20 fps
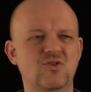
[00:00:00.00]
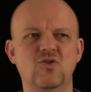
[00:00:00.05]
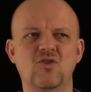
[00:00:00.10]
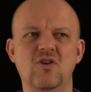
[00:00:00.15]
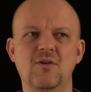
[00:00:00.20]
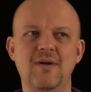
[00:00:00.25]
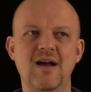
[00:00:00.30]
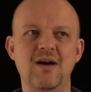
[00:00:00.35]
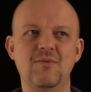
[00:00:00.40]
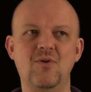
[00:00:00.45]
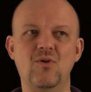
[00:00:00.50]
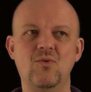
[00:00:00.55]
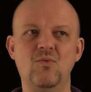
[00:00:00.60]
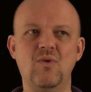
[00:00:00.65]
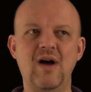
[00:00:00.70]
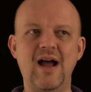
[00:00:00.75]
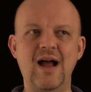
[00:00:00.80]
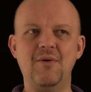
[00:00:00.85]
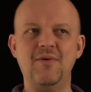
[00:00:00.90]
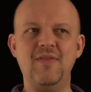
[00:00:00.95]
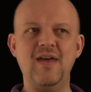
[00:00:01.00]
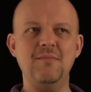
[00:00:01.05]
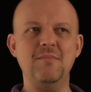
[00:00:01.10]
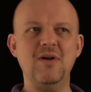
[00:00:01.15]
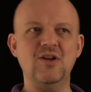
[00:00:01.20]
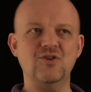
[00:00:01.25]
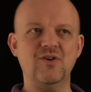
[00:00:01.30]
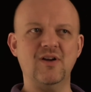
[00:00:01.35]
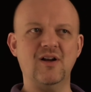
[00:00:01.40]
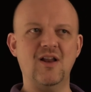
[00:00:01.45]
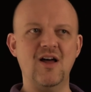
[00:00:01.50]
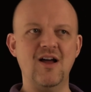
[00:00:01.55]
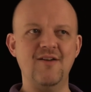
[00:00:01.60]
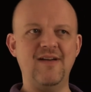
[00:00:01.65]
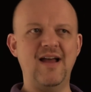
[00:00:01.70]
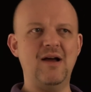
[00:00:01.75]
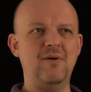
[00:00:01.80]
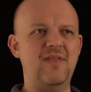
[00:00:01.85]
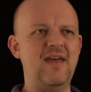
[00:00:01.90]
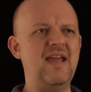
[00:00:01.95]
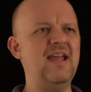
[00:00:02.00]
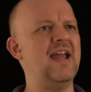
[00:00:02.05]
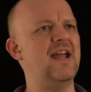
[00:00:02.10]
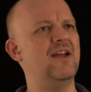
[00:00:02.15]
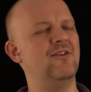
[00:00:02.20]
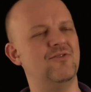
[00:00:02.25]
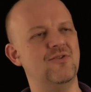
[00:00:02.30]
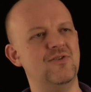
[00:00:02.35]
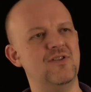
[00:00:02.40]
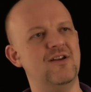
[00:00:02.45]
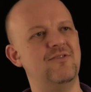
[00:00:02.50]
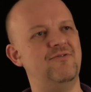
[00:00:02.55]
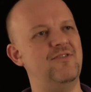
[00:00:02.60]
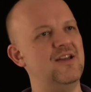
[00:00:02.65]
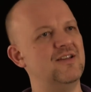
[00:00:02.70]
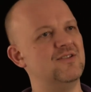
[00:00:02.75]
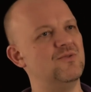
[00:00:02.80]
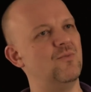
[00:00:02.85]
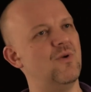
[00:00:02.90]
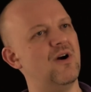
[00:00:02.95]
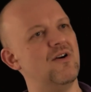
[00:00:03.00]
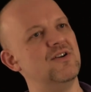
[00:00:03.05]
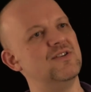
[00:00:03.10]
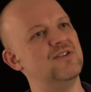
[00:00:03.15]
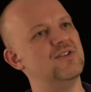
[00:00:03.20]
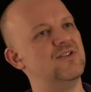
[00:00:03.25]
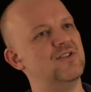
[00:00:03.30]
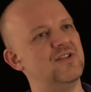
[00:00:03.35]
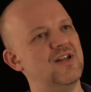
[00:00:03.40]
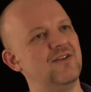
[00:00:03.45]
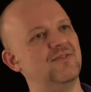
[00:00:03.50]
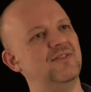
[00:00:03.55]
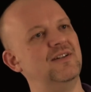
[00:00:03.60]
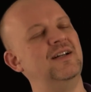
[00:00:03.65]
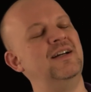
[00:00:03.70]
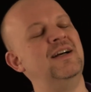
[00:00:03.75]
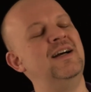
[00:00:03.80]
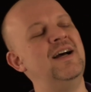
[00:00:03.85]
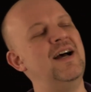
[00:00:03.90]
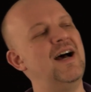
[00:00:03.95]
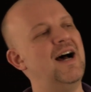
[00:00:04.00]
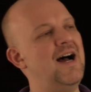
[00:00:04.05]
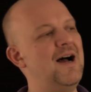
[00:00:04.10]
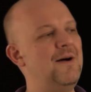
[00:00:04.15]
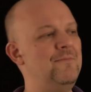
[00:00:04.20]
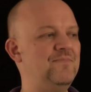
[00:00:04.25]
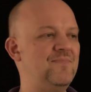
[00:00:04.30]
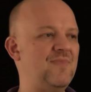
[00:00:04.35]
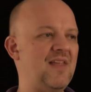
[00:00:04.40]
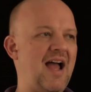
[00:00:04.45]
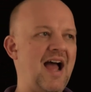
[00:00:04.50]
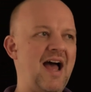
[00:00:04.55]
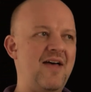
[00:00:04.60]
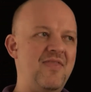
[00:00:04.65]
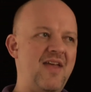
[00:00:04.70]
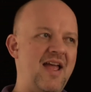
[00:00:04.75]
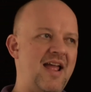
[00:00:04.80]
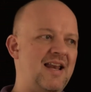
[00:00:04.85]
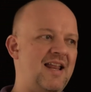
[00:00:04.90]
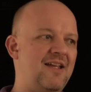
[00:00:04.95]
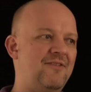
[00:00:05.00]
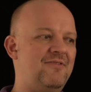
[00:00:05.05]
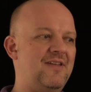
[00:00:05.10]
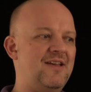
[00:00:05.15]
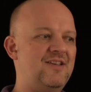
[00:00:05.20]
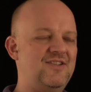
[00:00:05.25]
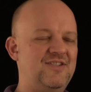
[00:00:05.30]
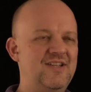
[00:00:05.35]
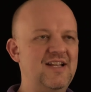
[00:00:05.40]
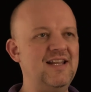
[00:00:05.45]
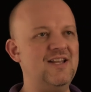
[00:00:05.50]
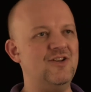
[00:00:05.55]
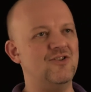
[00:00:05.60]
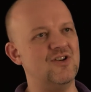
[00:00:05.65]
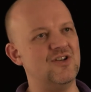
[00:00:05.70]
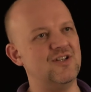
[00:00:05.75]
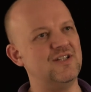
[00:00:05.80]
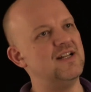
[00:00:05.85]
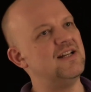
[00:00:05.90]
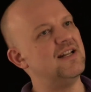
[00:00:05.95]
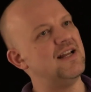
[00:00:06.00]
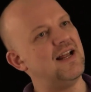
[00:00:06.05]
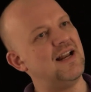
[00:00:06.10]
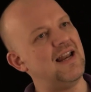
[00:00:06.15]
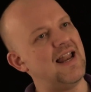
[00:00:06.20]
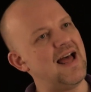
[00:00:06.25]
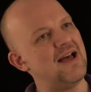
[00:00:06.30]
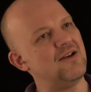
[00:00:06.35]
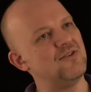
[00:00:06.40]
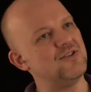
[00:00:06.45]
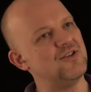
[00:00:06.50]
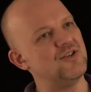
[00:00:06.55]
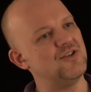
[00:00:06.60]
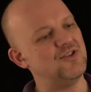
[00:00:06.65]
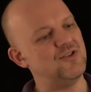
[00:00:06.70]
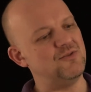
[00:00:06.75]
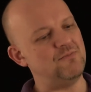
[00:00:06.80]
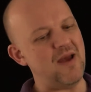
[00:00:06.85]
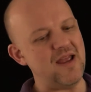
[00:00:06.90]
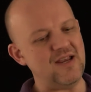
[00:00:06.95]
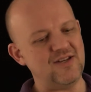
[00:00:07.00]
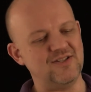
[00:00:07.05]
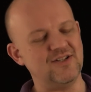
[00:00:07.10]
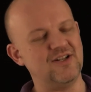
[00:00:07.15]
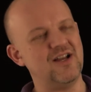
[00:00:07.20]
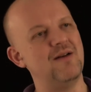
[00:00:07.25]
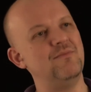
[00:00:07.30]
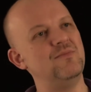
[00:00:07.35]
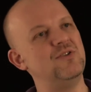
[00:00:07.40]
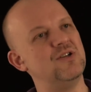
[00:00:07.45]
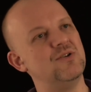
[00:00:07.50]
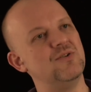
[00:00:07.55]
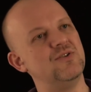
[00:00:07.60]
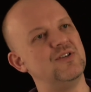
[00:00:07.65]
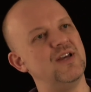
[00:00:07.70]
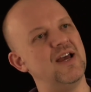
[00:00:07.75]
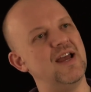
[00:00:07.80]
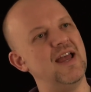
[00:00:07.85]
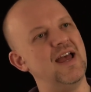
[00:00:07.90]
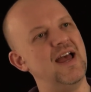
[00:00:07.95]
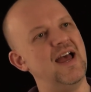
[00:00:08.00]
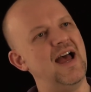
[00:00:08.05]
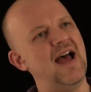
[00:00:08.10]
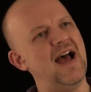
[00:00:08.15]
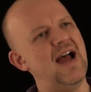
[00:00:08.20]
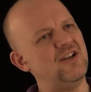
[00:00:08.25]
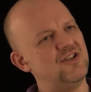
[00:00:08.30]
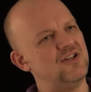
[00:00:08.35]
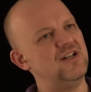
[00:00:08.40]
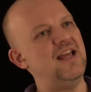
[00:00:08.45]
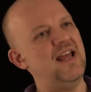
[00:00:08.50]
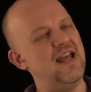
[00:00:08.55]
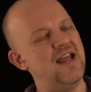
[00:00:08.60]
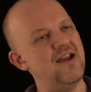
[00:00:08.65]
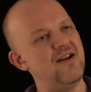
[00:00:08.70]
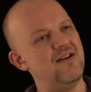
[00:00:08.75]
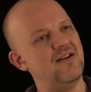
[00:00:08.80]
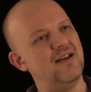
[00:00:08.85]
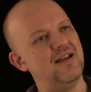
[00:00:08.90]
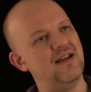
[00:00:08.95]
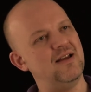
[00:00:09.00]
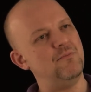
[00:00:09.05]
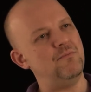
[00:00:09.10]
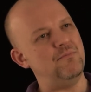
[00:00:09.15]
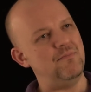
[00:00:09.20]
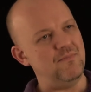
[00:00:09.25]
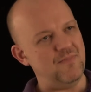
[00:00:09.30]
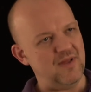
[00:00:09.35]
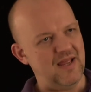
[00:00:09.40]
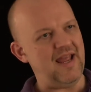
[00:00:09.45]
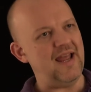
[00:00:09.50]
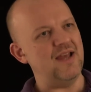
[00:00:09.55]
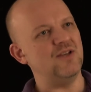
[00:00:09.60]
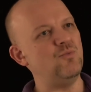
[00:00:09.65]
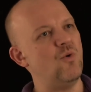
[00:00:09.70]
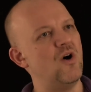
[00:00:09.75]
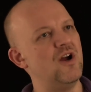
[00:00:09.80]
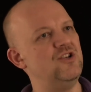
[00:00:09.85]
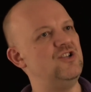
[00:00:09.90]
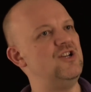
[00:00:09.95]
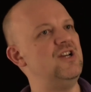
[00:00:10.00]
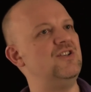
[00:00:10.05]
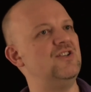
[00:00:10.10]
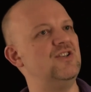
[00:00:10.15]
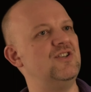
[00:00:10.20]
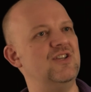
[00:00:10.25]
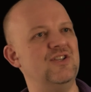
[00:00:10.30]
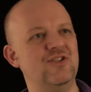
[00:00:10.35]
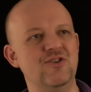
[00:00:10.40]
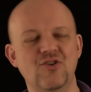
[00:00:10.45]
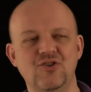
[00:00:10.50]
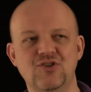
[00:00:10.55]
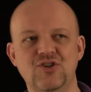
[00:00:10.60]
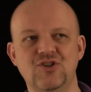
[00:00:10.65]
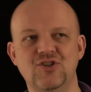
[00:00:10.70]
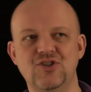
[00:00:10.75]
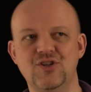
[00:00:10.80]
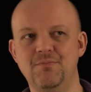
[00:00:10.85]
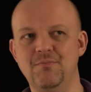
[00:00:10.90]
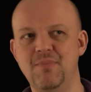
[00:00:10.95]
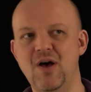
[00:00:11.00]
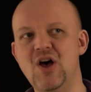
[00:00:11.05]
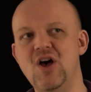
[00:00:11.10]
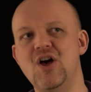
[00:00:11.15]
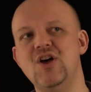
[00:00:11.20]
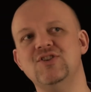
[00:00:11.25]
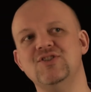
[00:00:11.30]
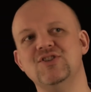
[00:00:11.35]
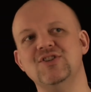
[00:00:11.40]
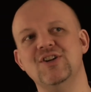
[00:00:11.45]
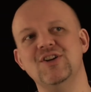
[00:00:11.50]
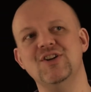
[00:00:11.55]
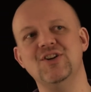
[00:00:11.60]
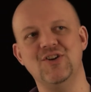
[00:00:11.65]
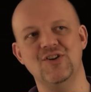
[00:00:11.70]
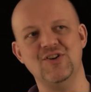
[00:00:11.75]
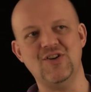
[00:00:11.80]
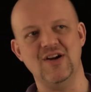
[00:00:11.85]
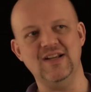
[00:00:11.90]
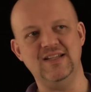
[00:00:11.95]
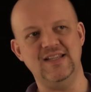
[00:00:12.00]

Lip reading: can talk about, well, how are they measuring life? How are they getting through their fears and worries and stuff? And then if they're still interested, it allows a space to come to and say, actually, here's why Jesus is not just a person and a good